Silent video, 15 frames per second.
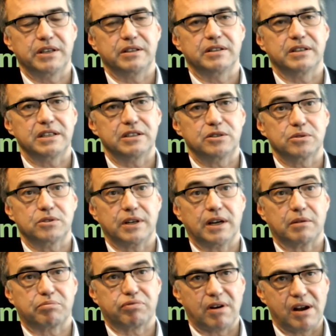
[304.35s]
the need to
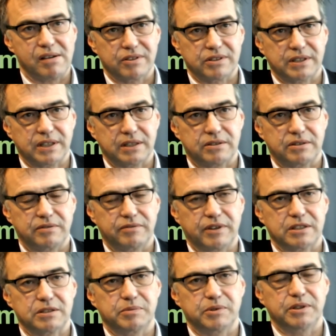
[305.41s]
attract private sector
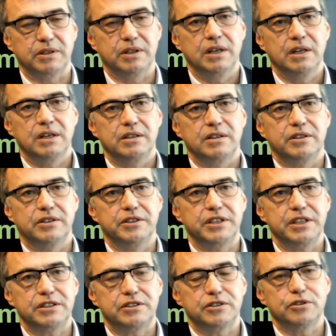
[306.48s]
investment, the
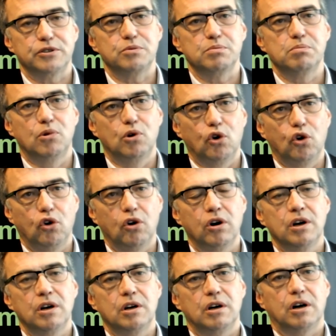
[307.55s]
need to do more
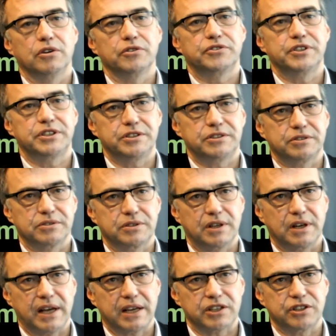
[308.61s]
on digital
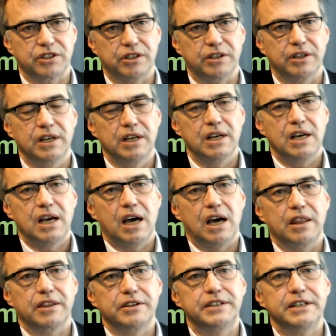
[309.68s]
connection,
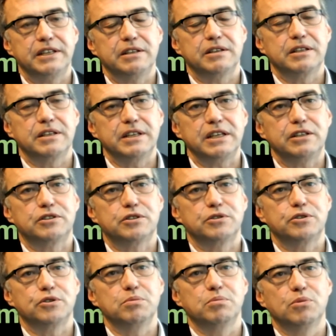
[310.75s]
and the need to
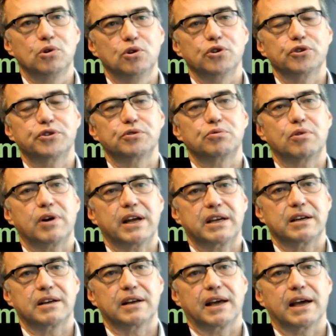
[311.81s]
do more to
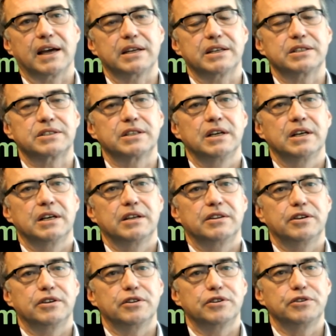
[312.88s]
recognise
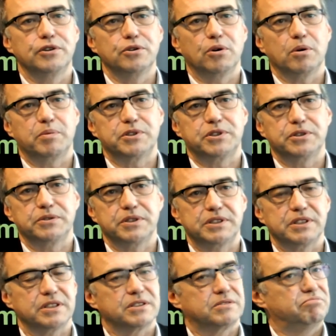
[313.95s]
the new
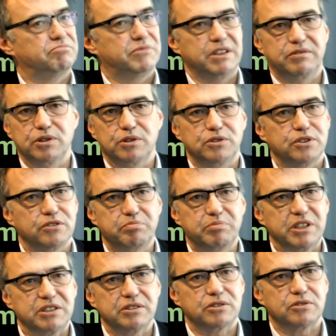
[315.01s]
opportunities, devolution of
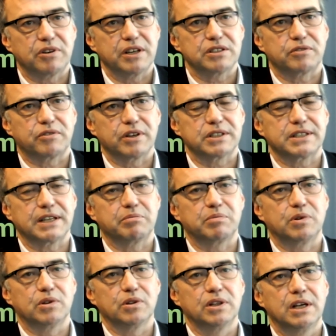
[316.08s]
business rates, for
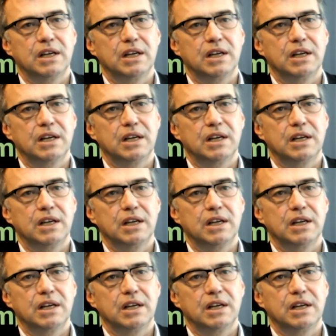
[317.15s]
example,